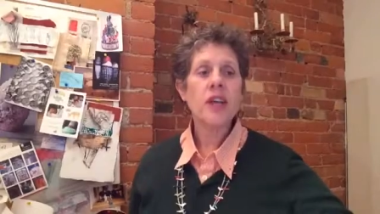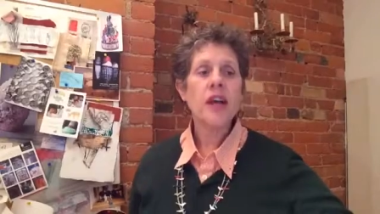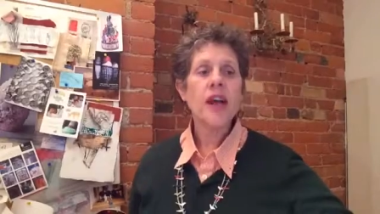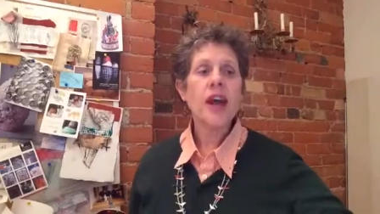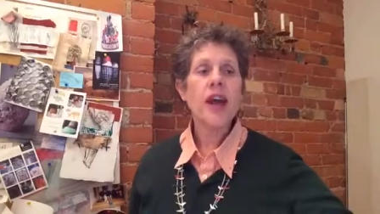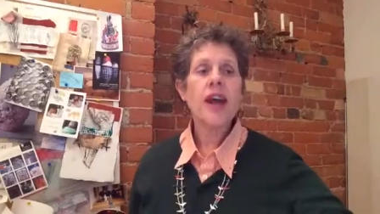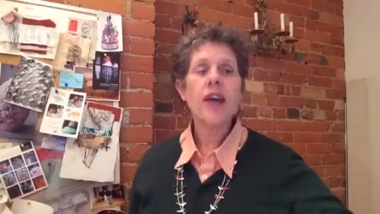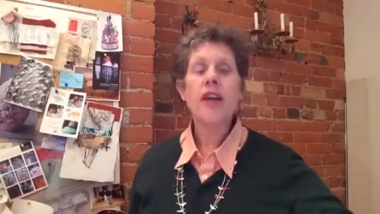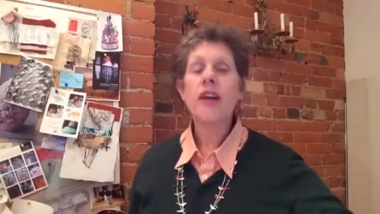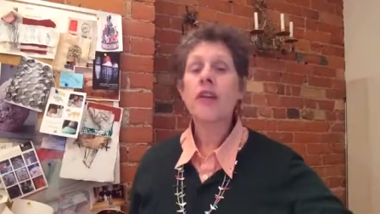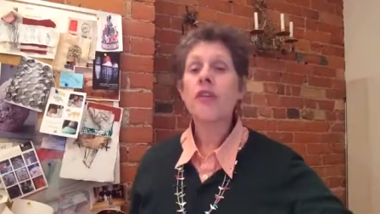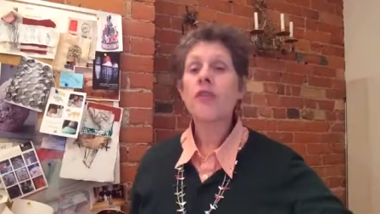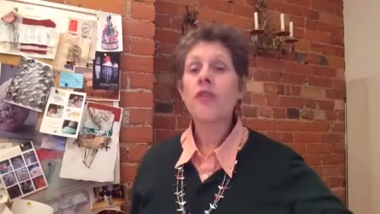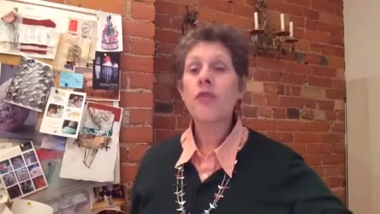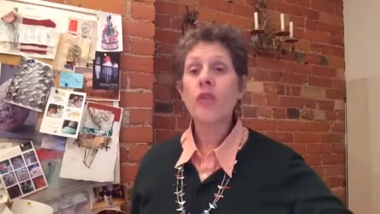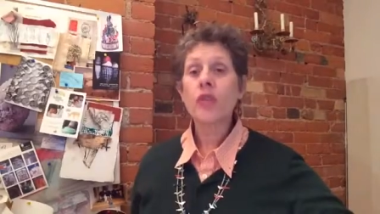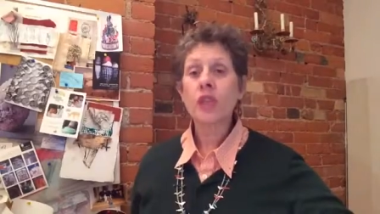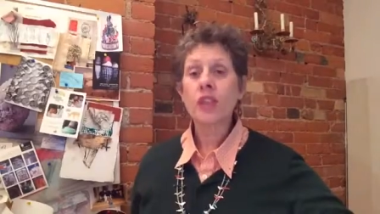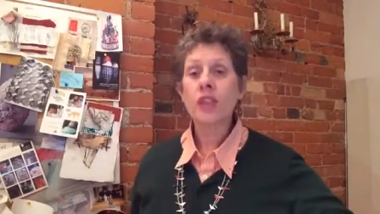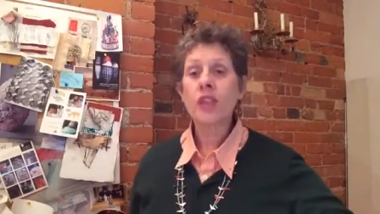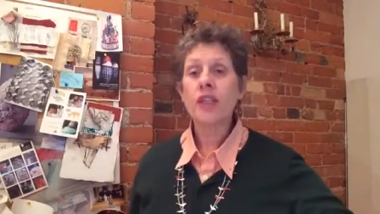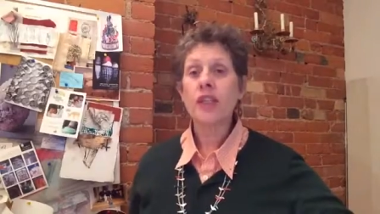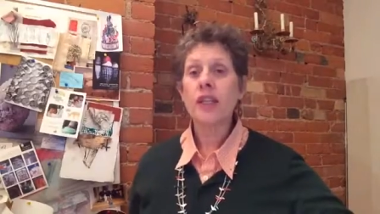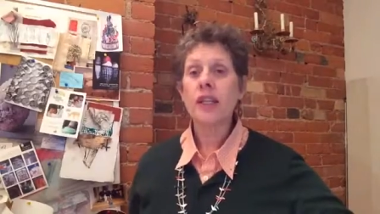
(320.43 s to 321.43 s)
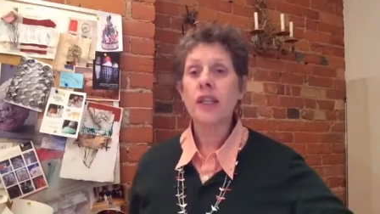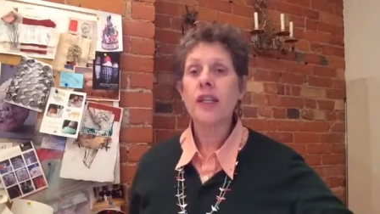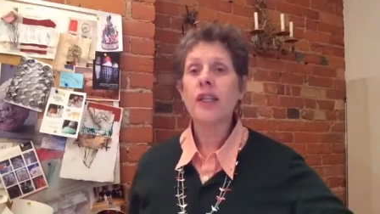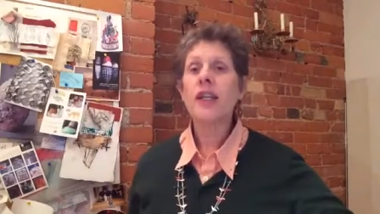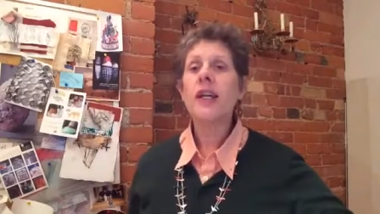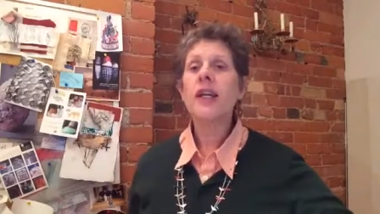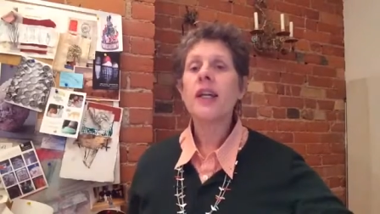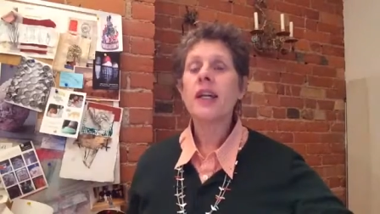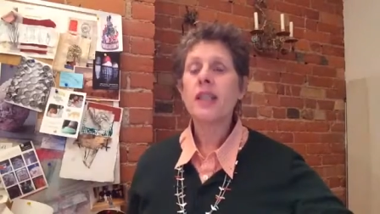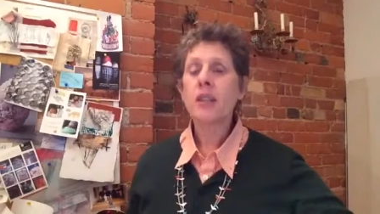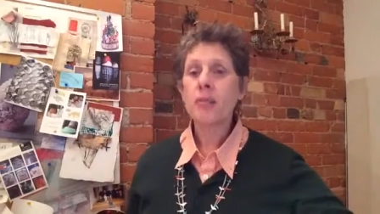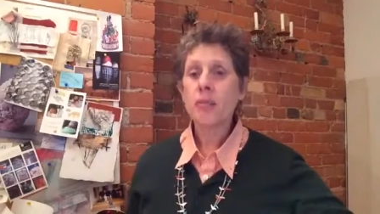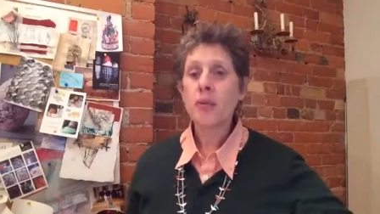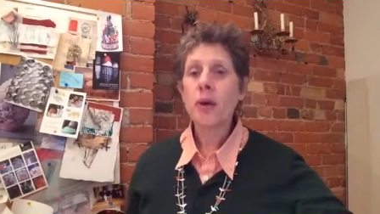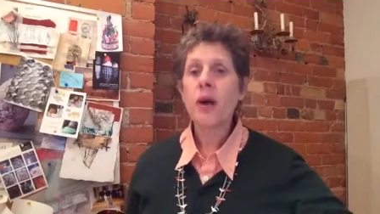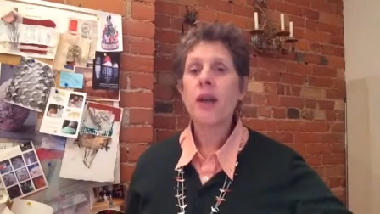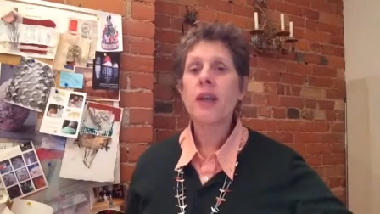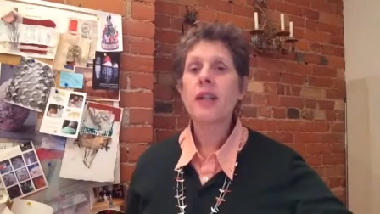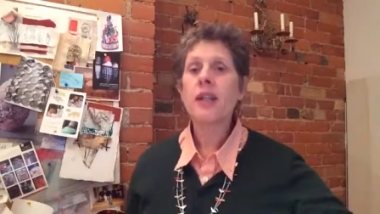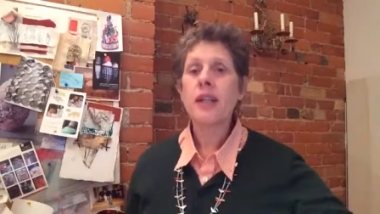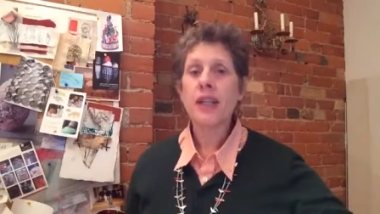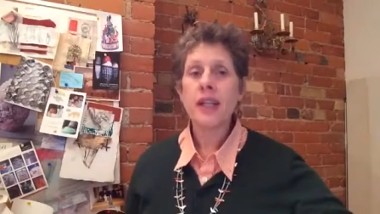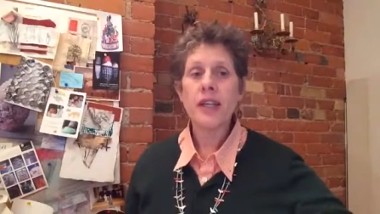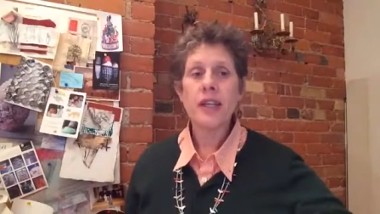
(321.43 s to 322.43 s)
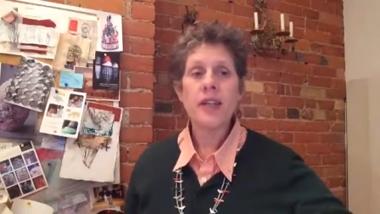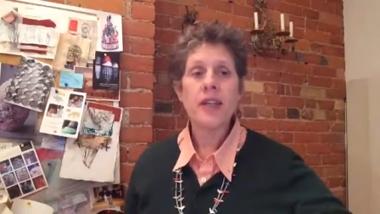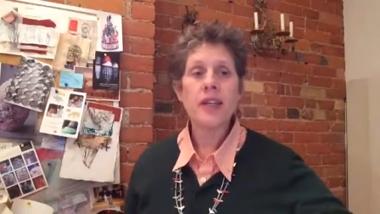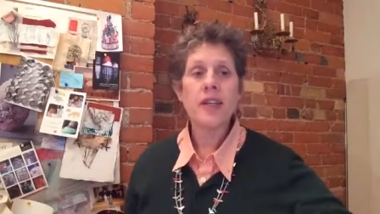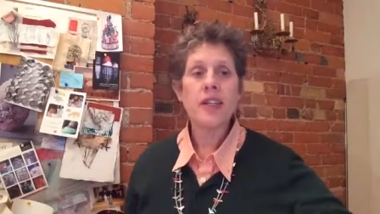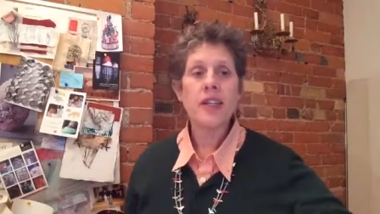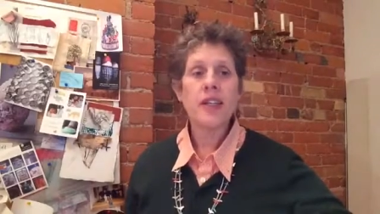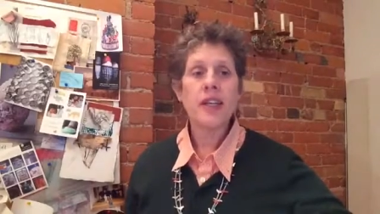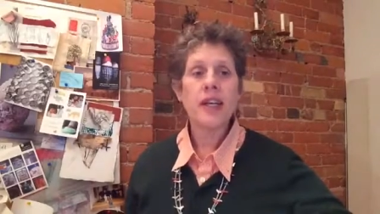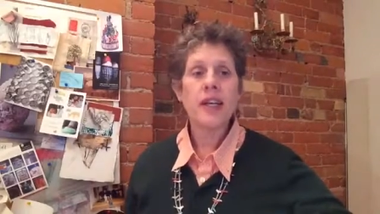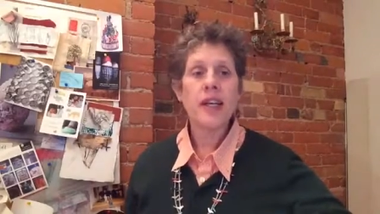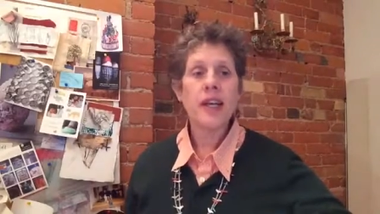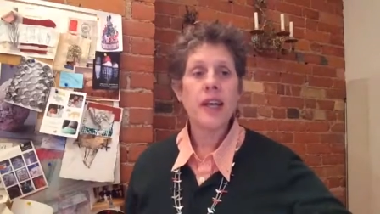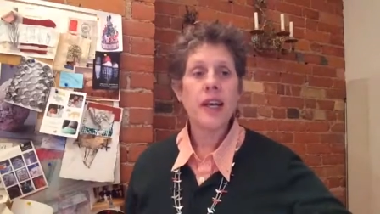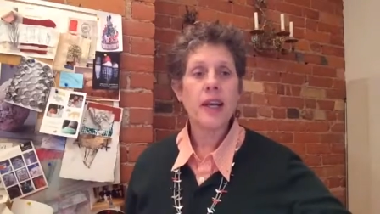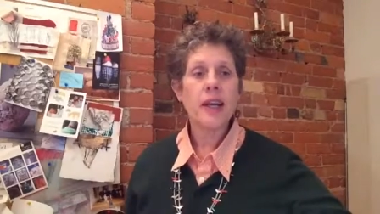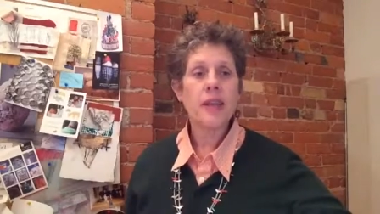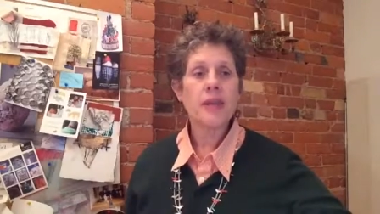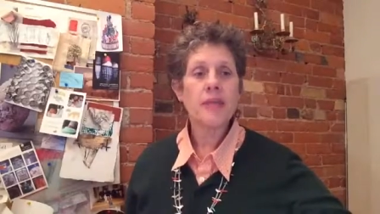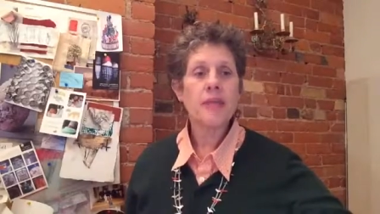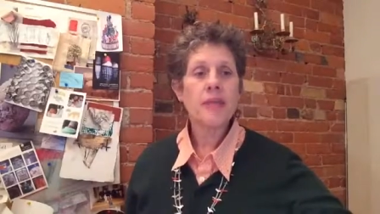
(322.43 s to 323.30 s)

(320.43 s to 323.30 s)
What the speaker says: and unfortunately, it's partly in our DNA.